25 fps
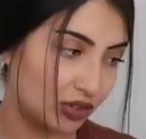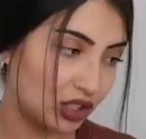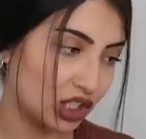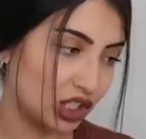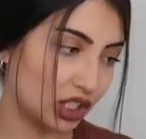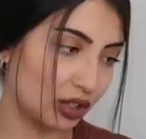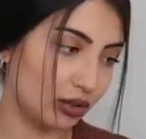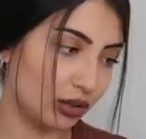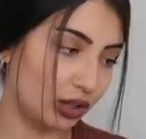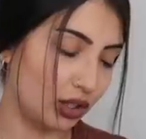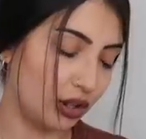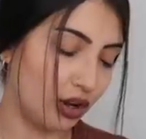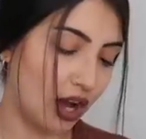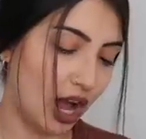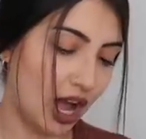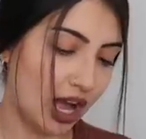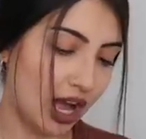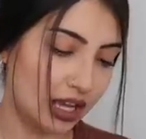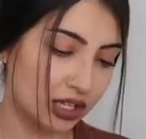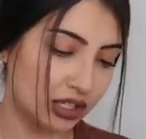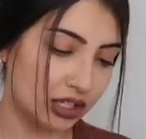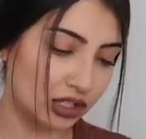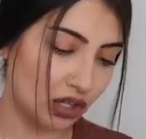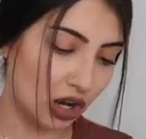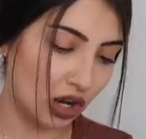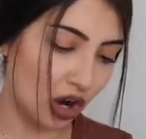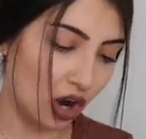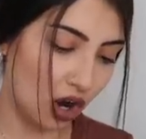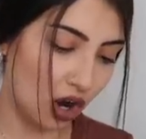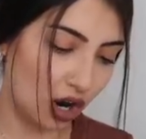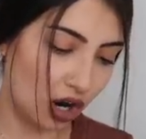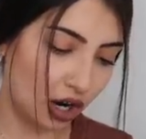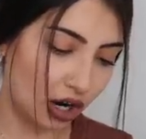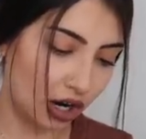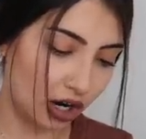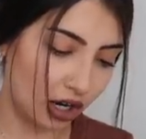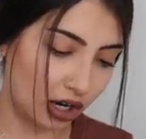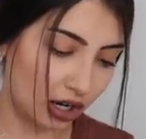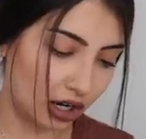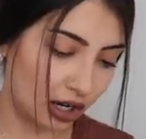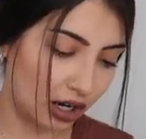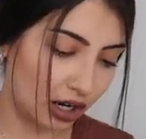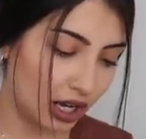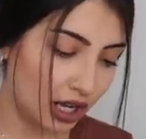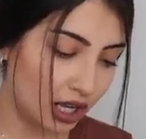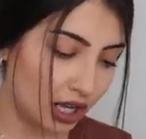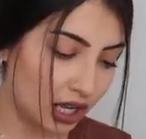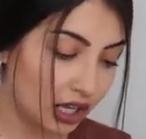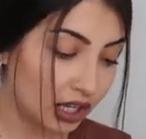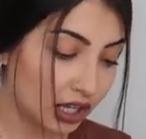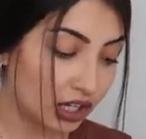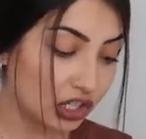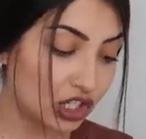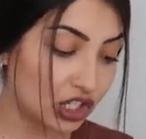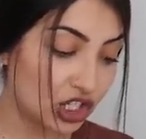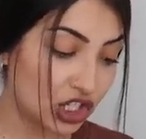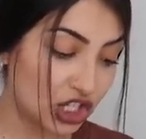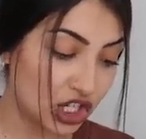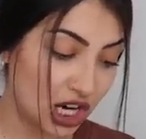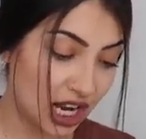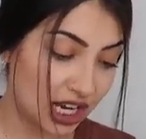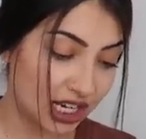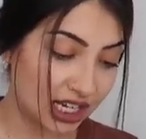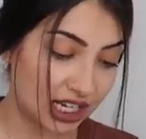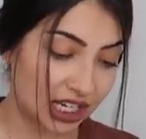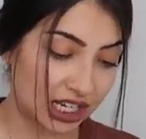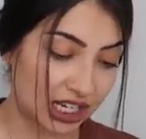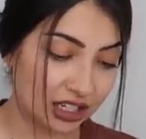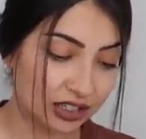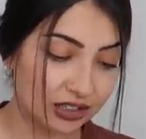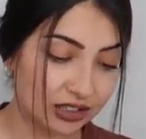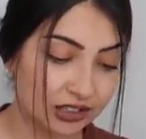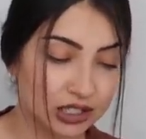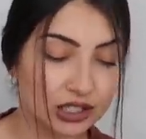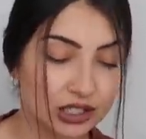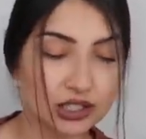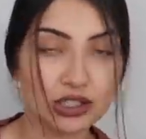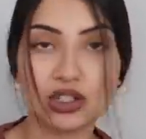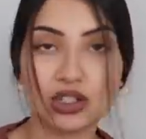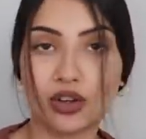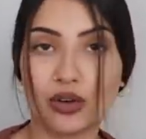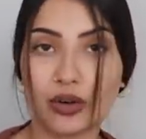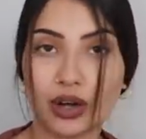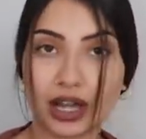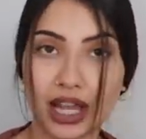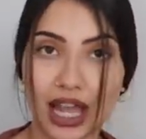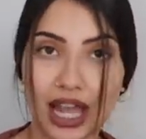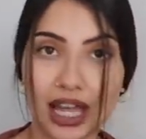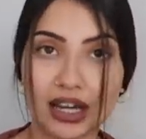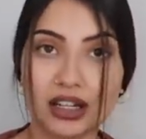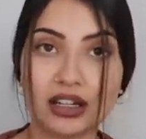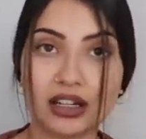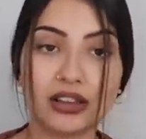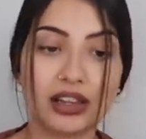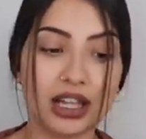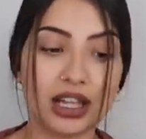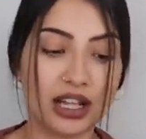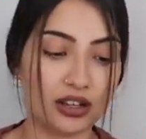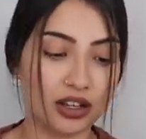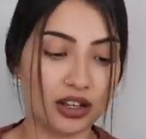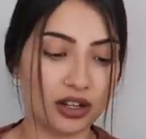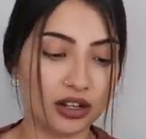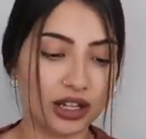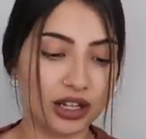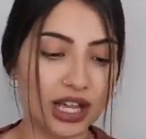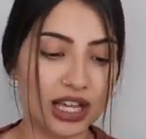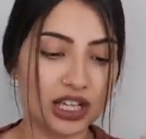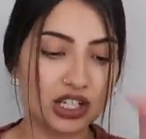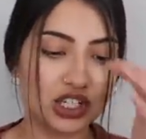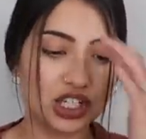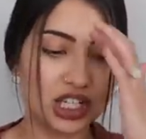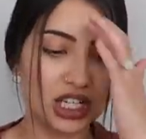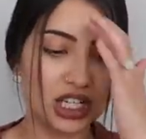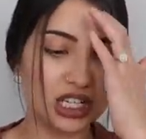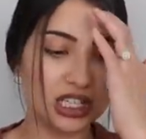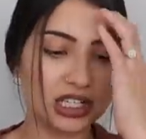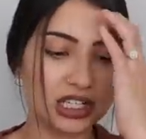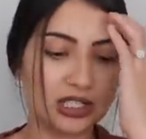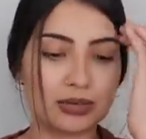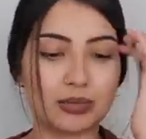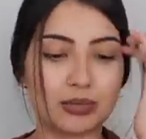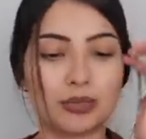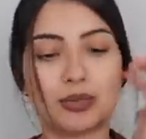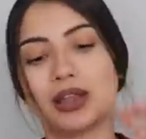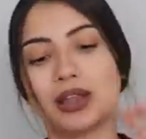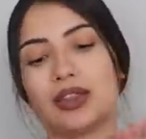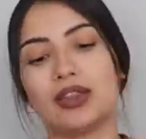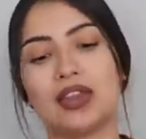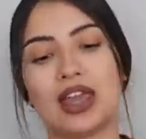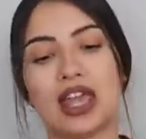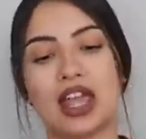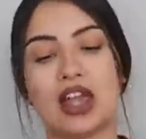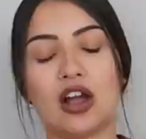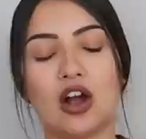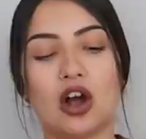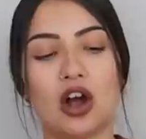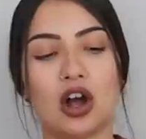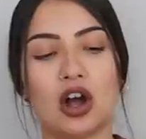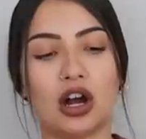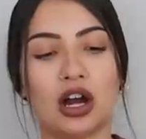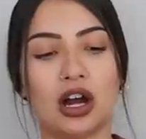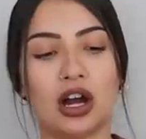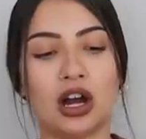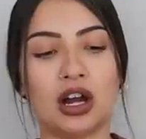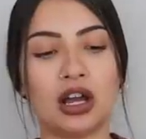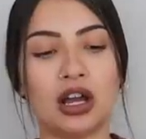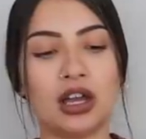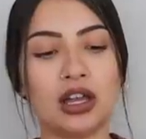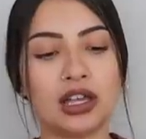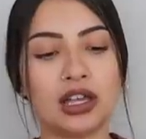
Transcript: to share with you guys are jeggings. So again, they look like jeans, but they are